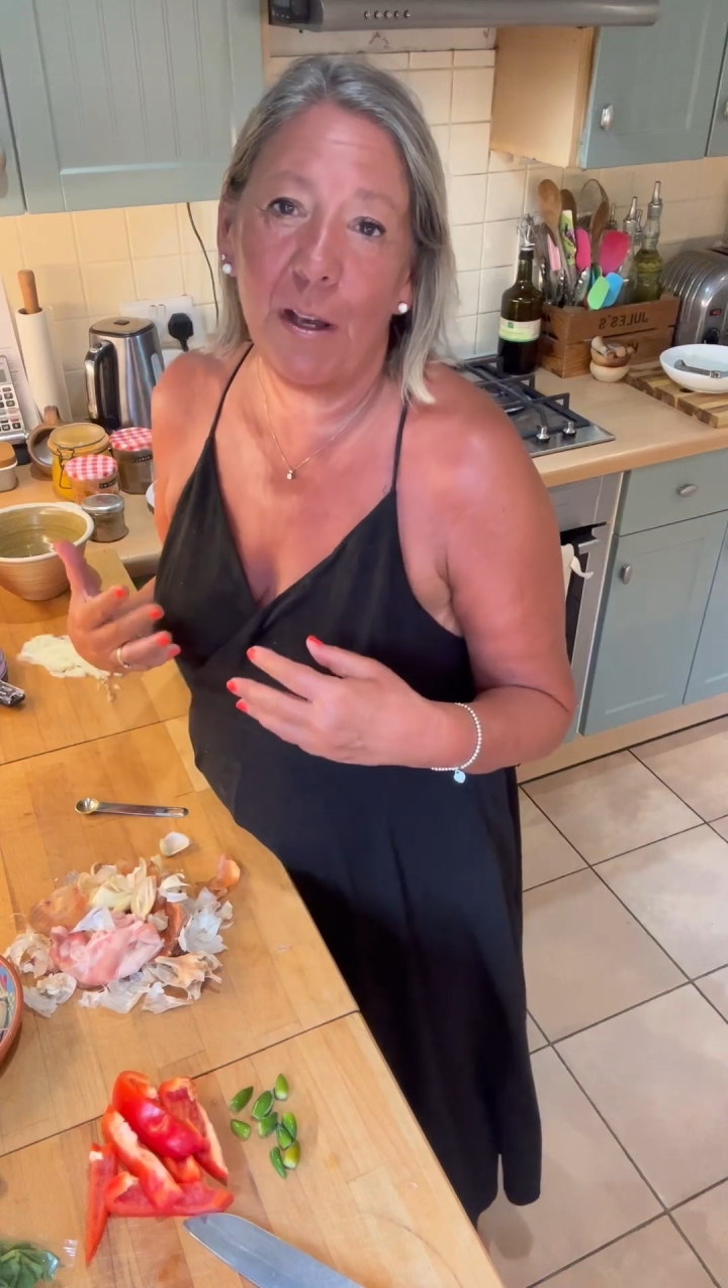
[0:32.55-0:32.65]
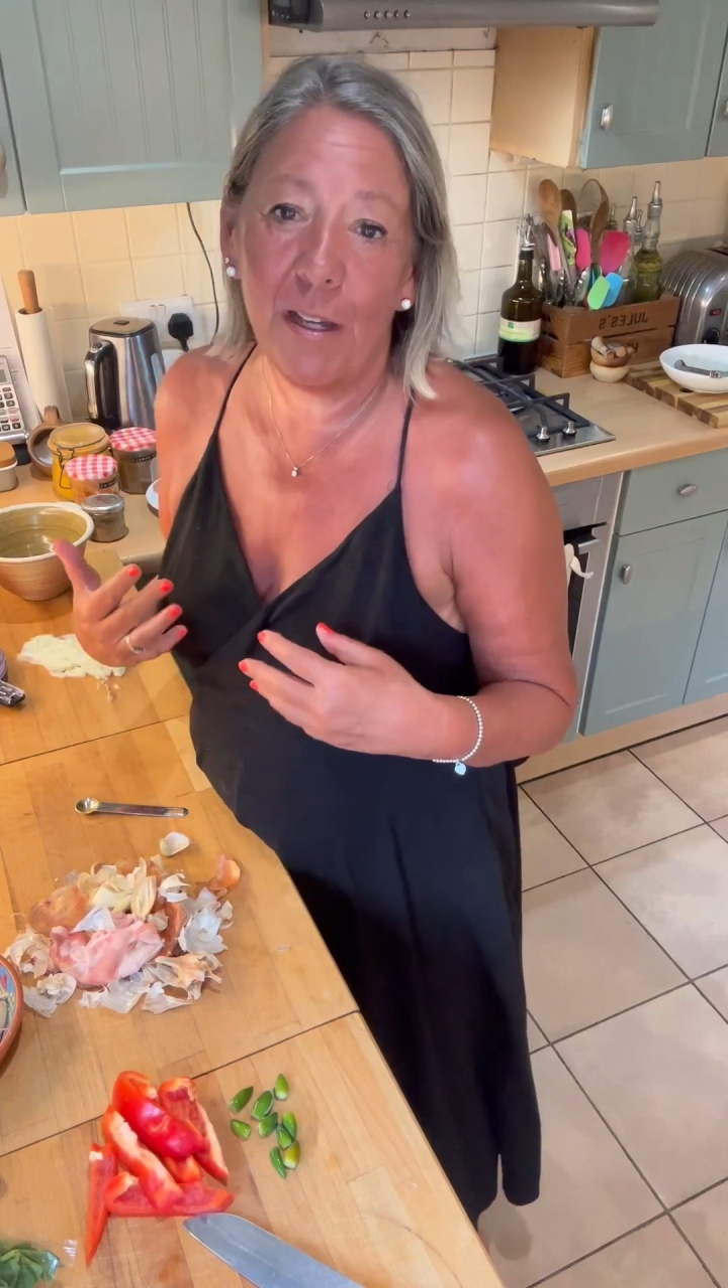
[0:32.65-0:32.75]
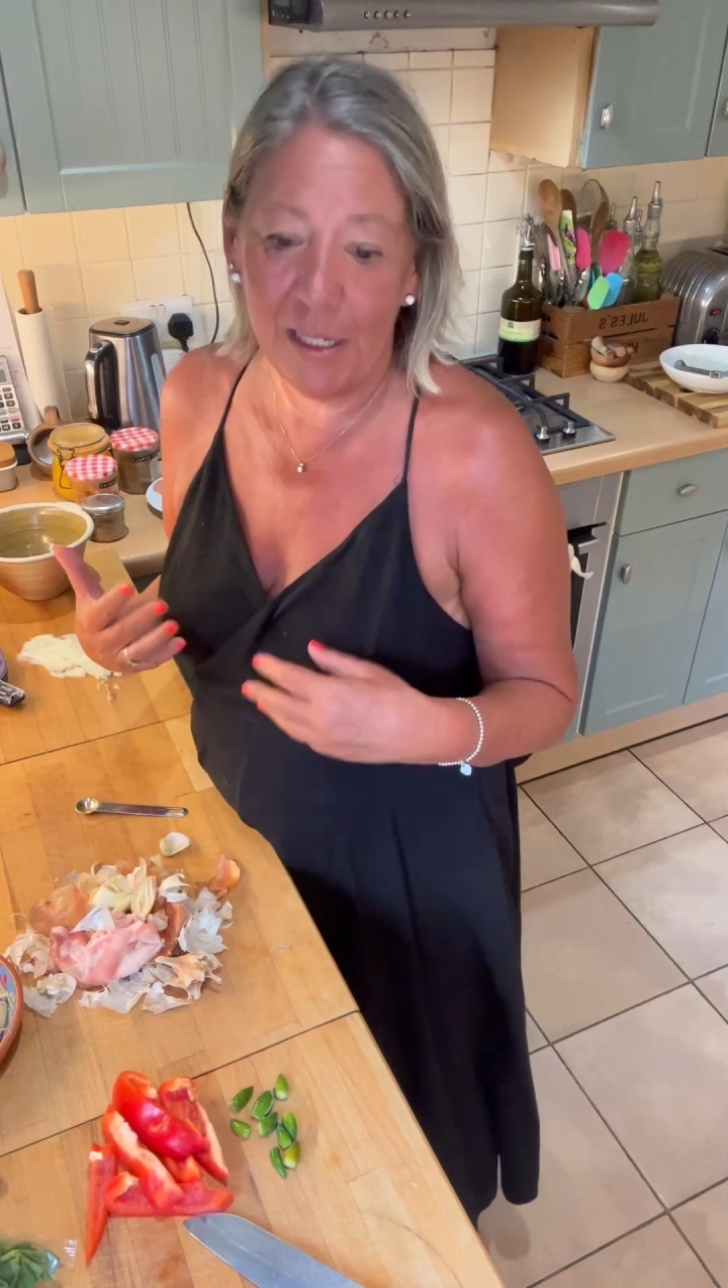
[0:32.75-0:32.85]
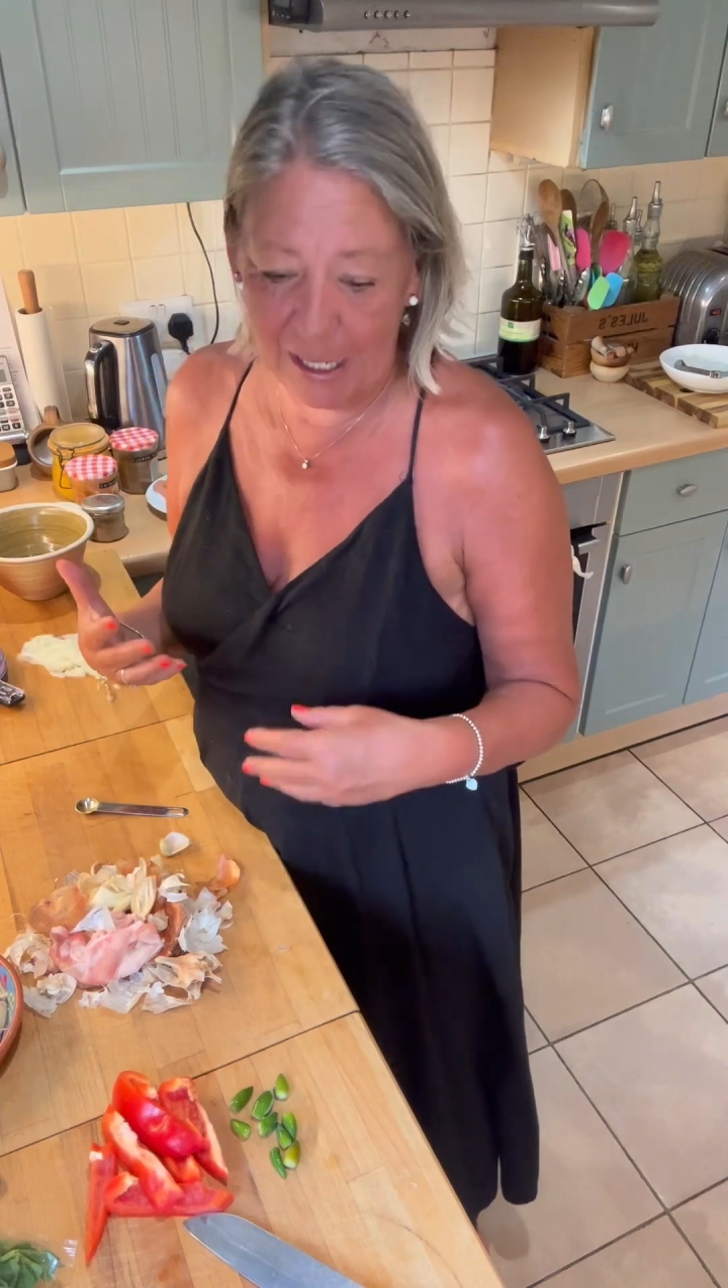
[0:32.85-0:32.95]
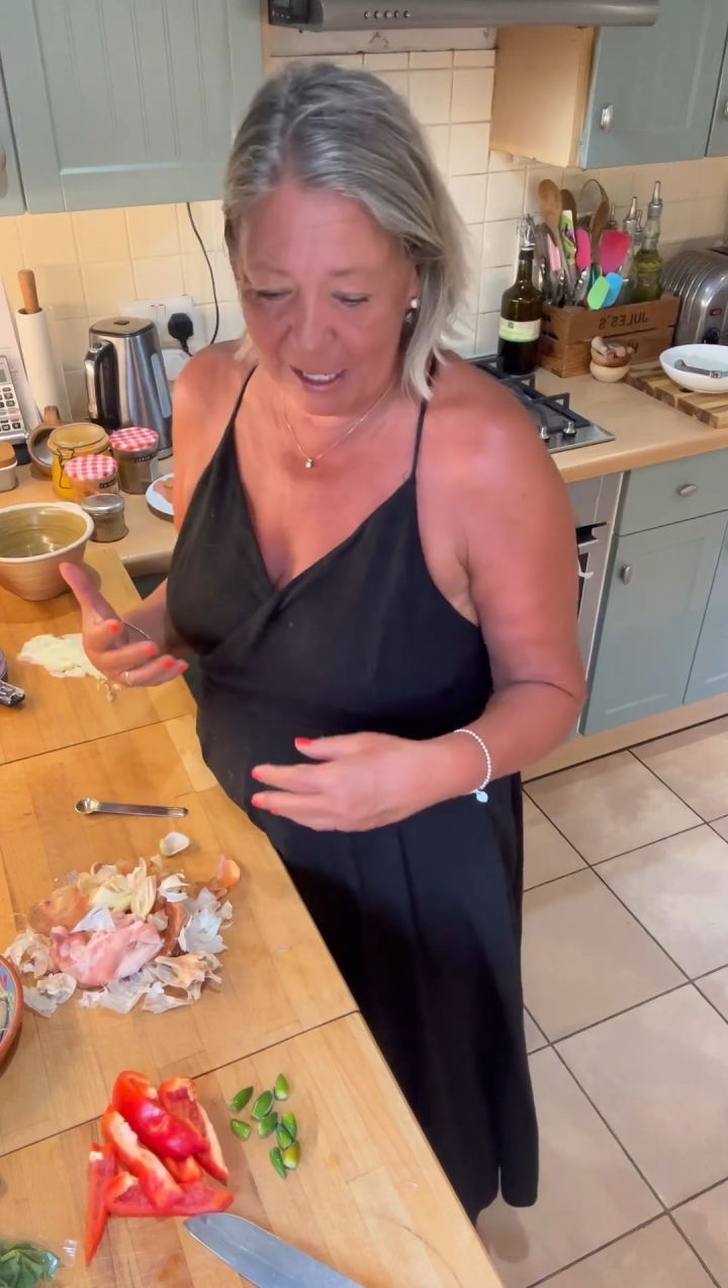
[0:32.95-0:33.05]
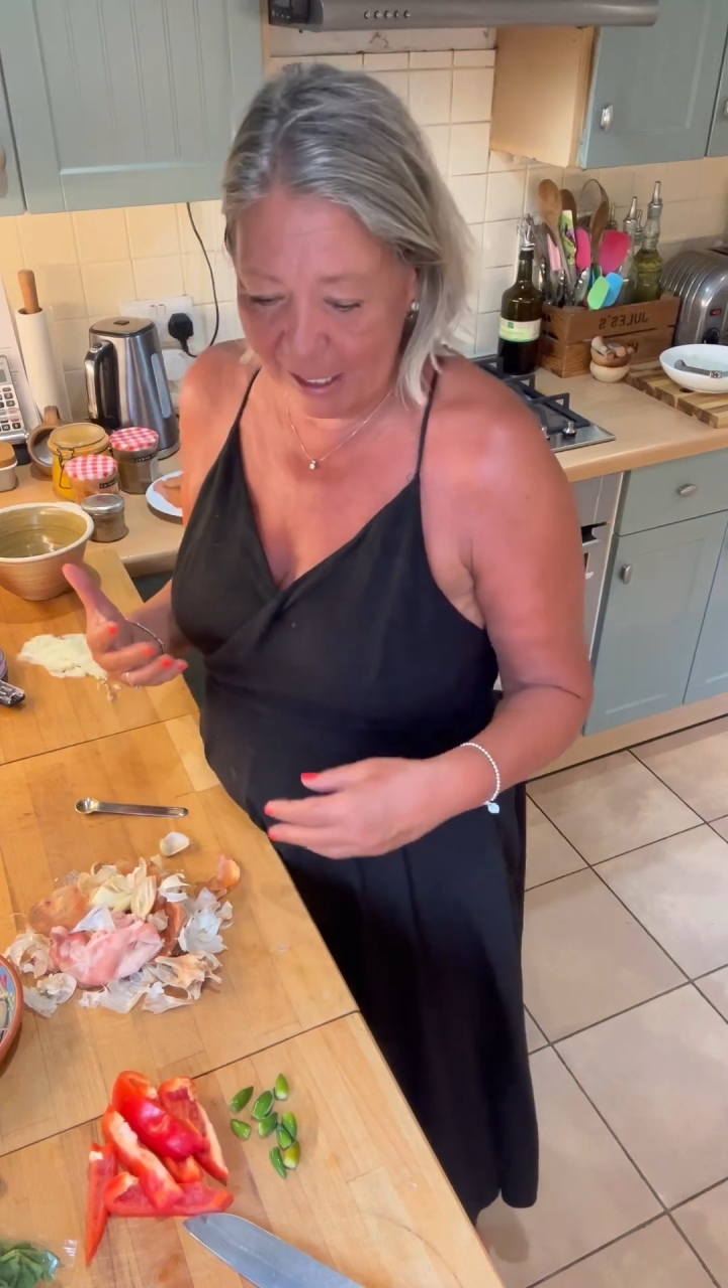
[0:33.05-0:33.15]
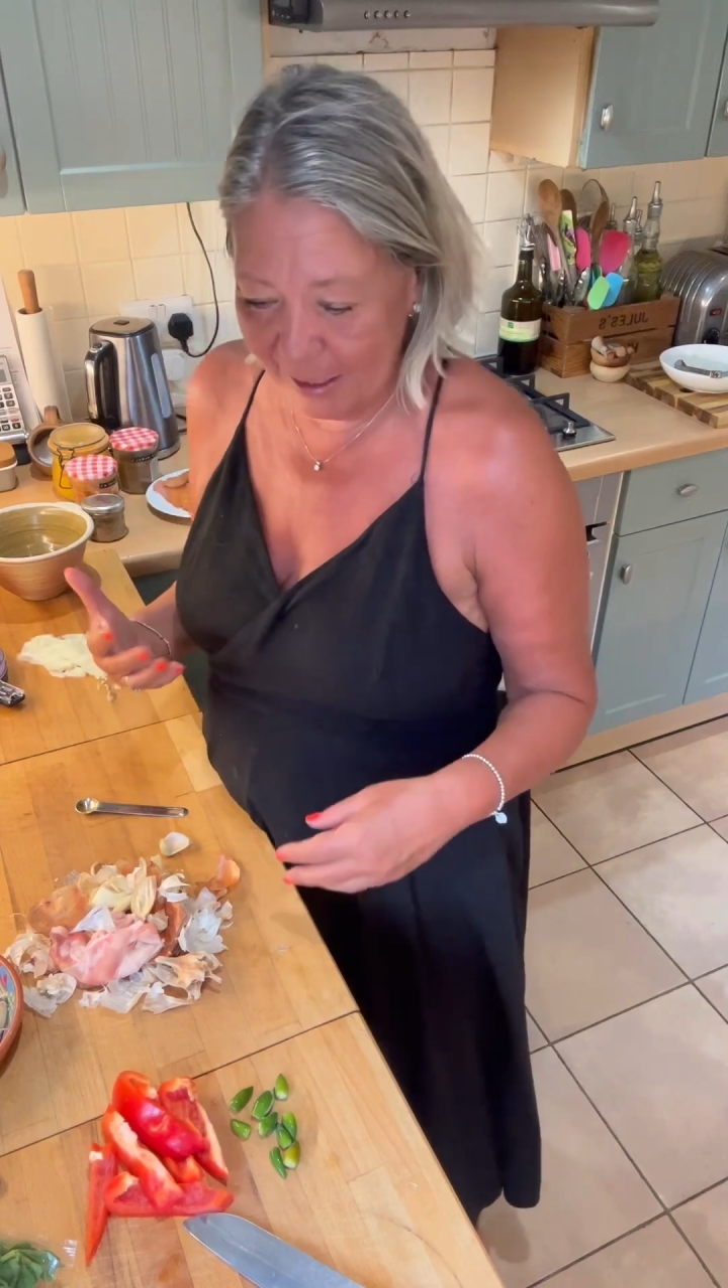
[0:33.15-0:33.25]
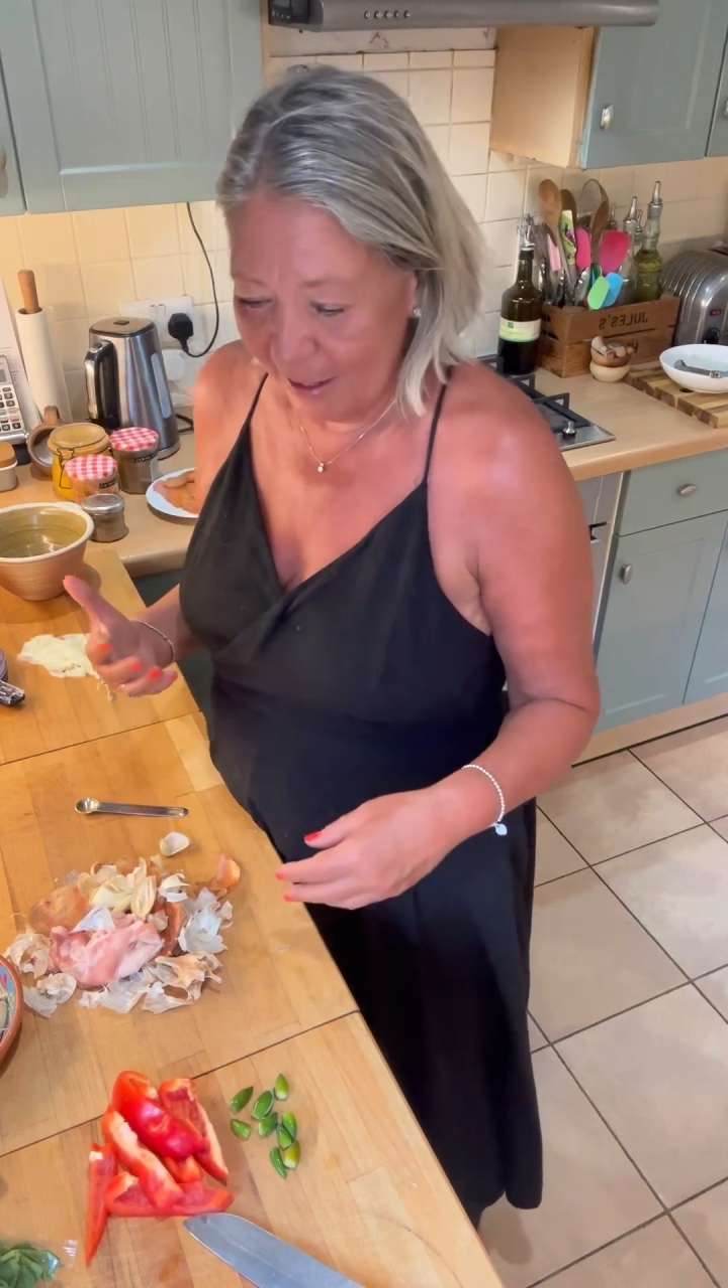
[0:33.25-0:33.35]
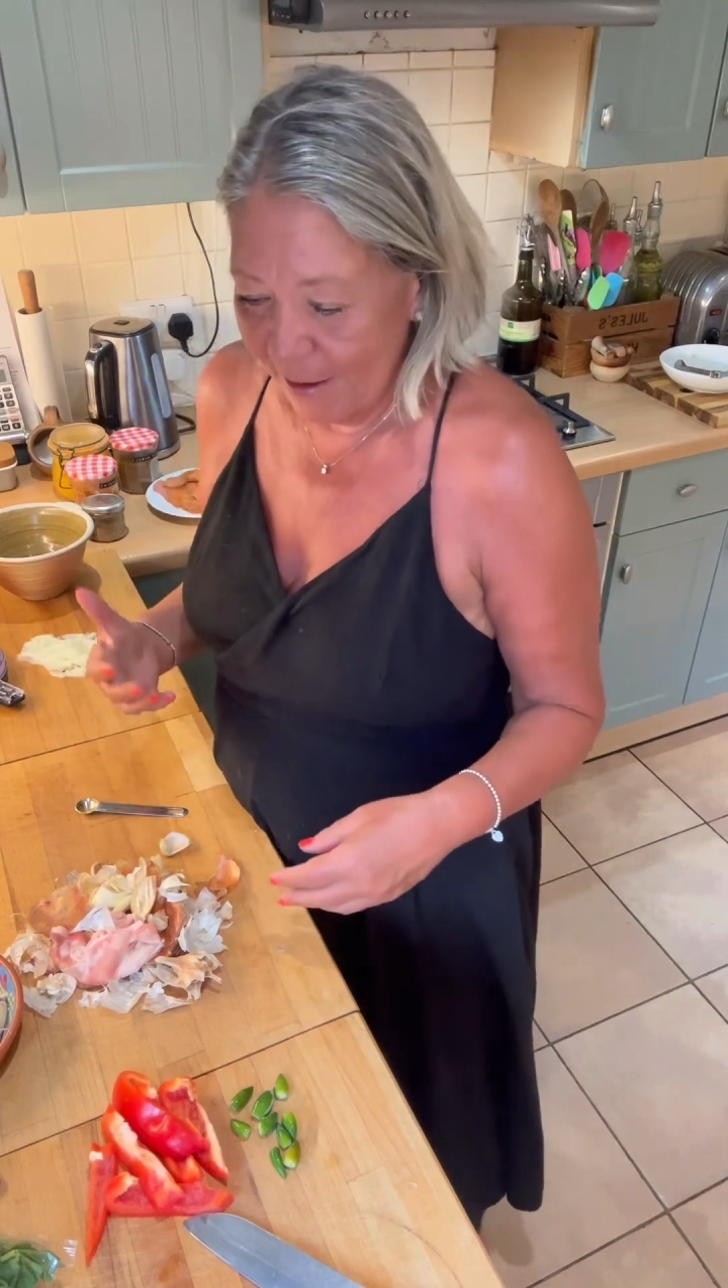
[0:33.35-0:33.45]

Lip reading: ideas